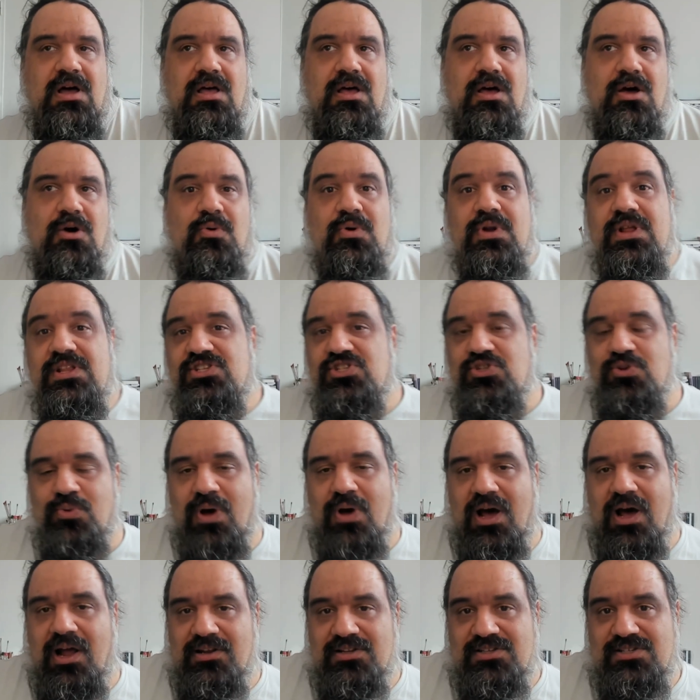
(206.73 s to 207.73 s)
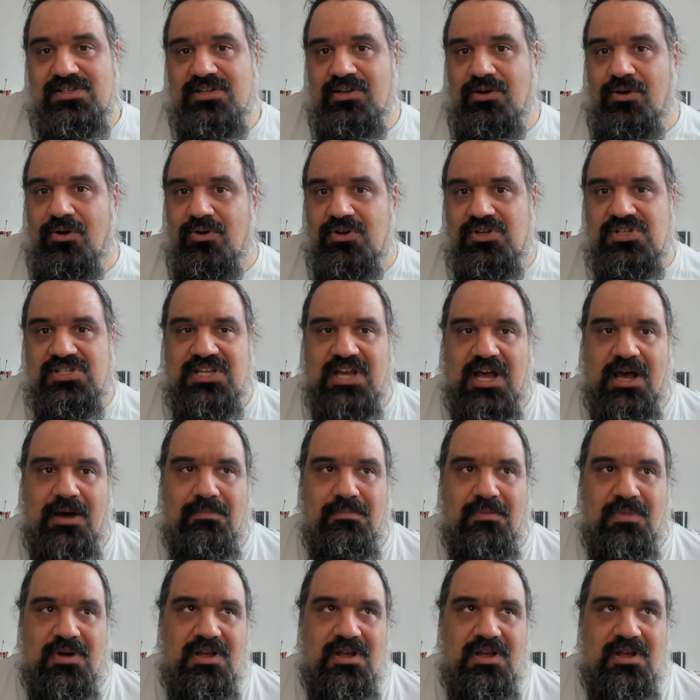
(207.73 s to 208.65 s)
rituals or some